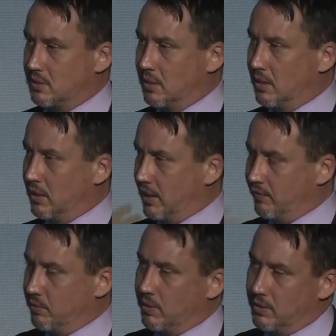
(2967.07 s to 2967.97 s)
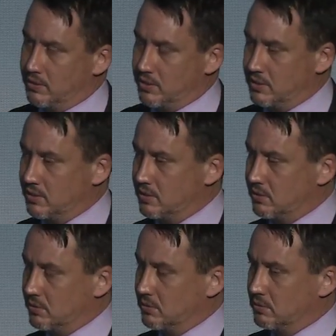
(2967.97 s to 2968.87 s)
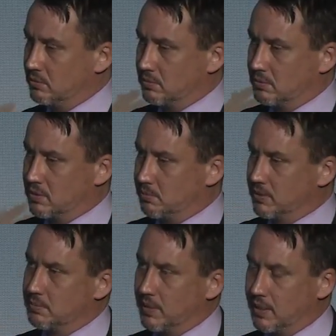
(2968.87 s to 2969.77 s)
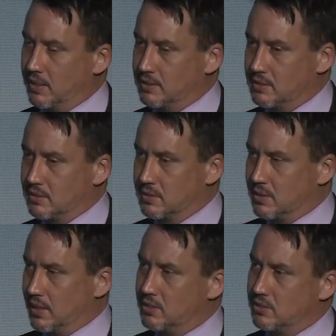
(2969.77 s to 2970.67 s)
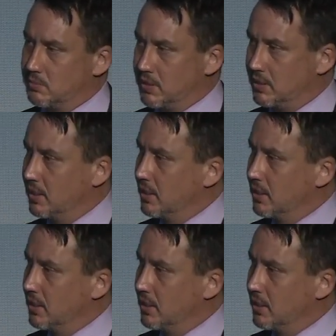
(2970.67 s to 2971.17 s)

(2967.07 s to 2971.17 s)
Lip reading: every one of the judges who dismissed my cases and sanctioned me.